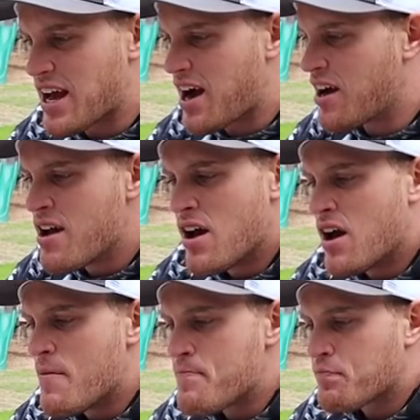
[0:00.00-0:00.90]
I,
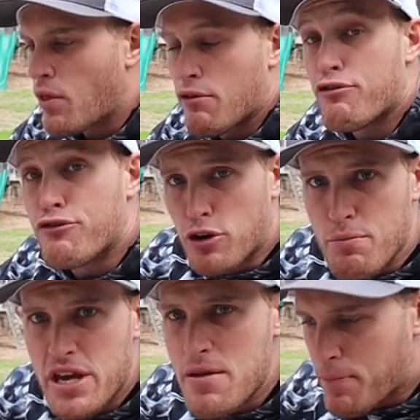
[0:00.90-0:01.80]
for
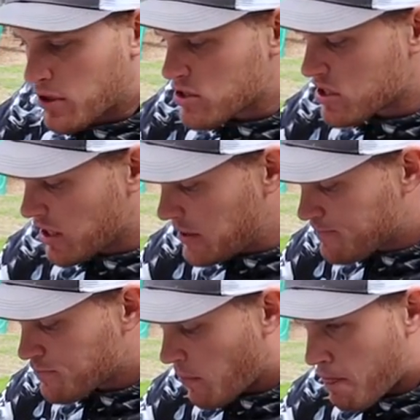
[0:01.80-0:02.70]
me personally,
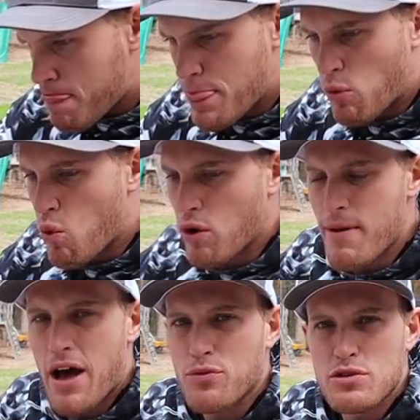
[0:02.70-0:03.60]
the
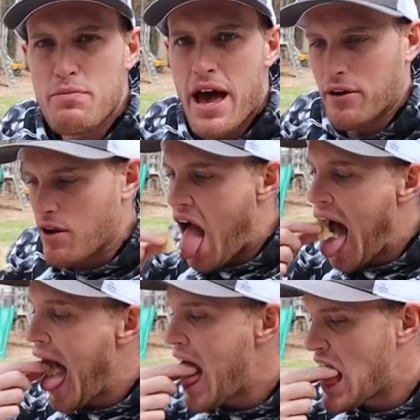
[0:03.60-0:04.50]
warmouth was better.
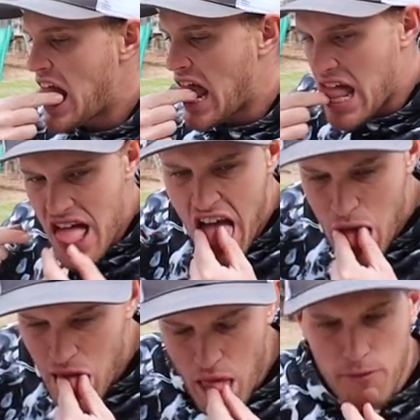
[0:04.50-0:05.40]
Huh.
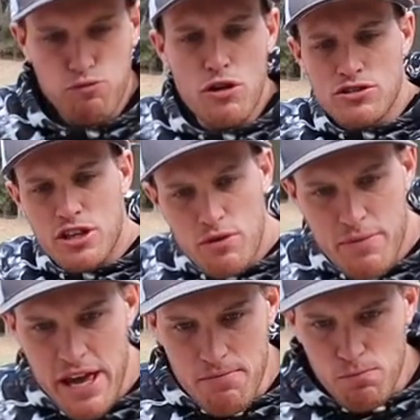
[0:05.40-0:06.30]
You want to sit with
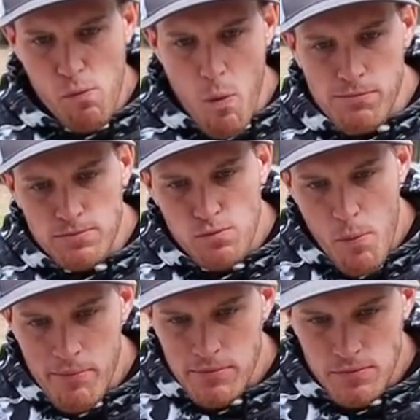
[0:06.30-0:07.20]
me?
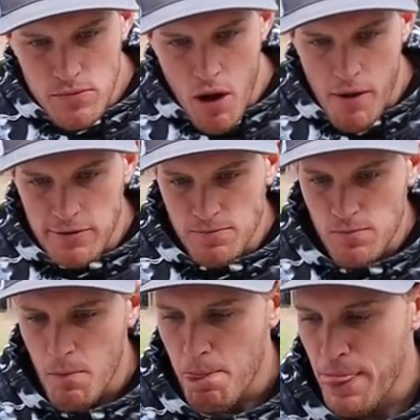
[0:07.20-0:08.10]
Yeah.
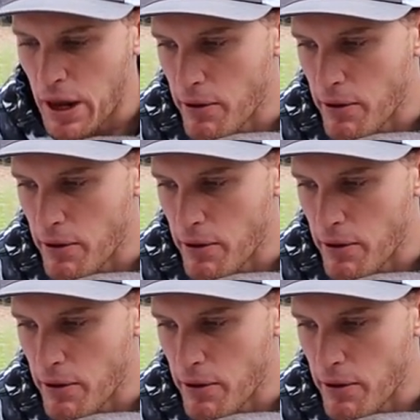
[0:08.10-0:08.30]
I'm